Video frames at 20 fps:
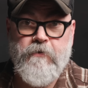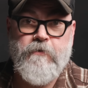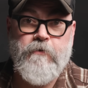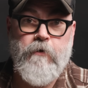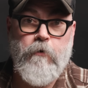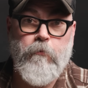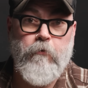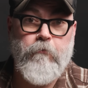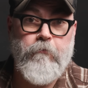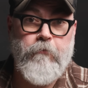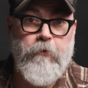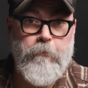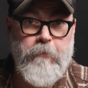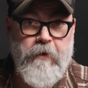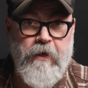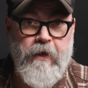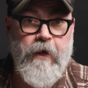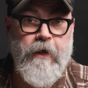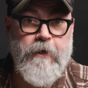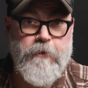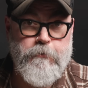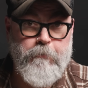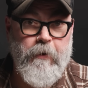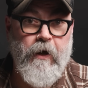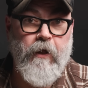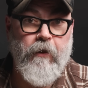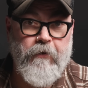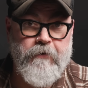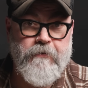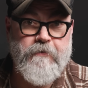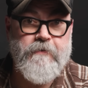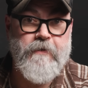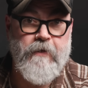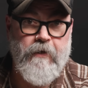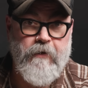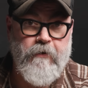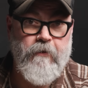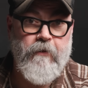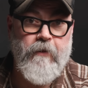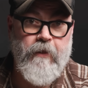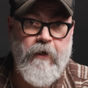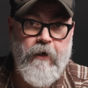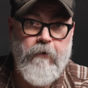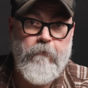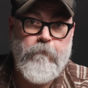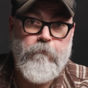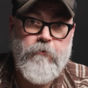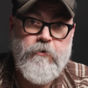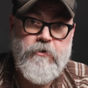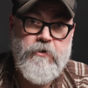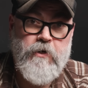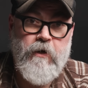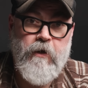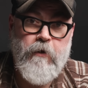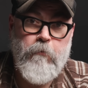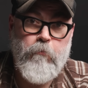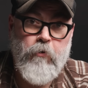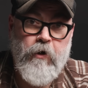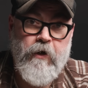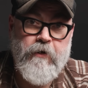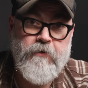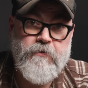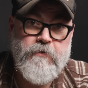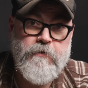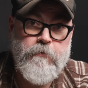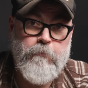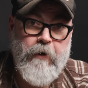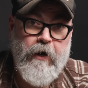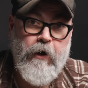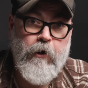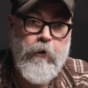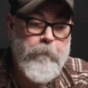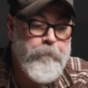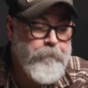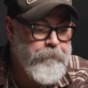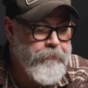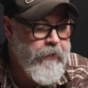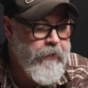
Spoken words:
some of the pH balance that Virginia brings to bear.